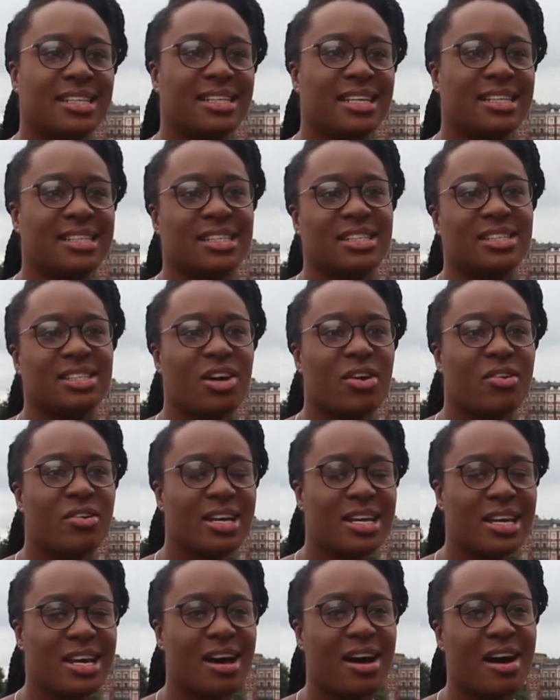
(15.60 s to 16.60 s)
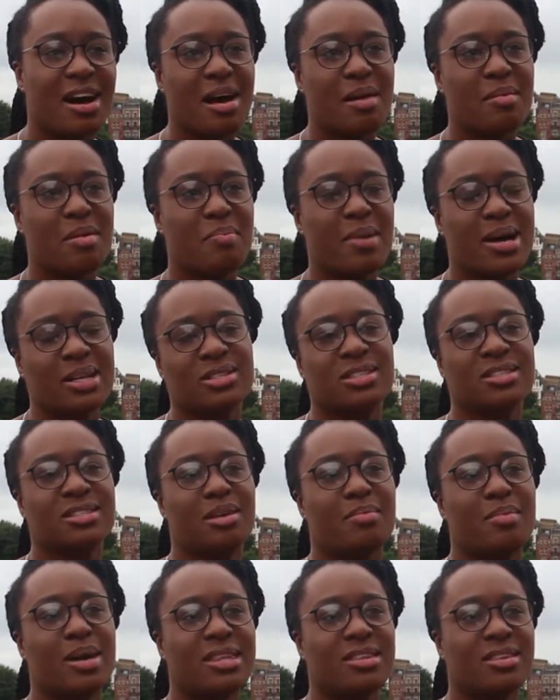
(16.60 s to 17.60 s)
Asantisari. I'm about to
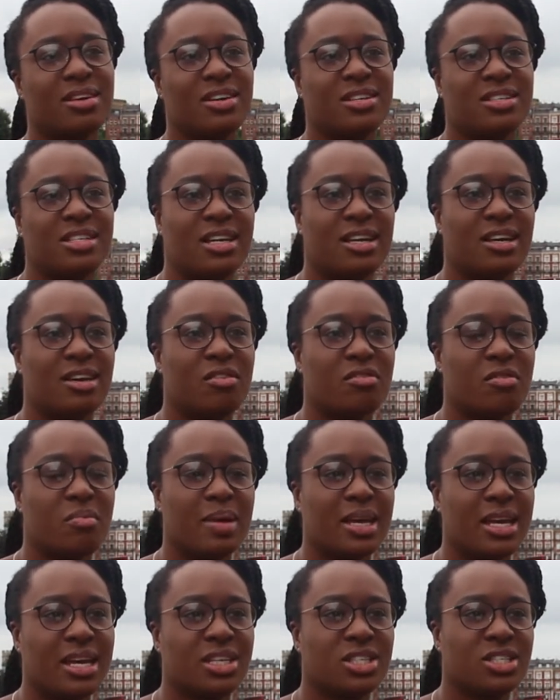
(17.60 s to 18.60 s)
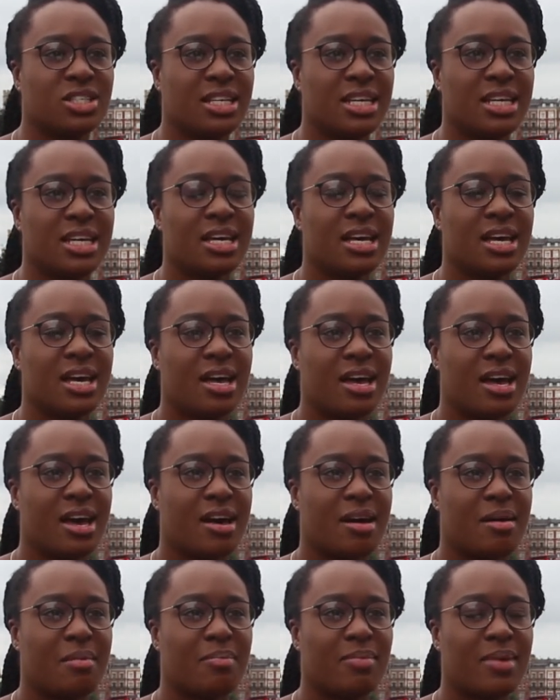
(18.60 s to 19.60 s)
start my third year of a PhD
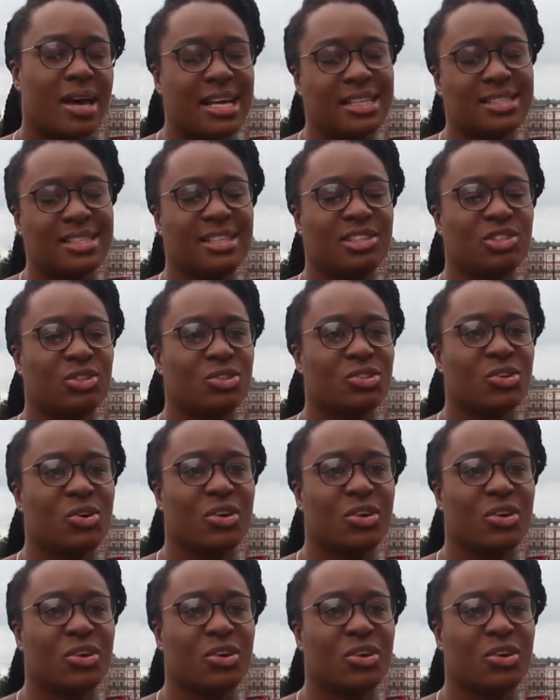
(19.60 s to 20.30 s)
at St John's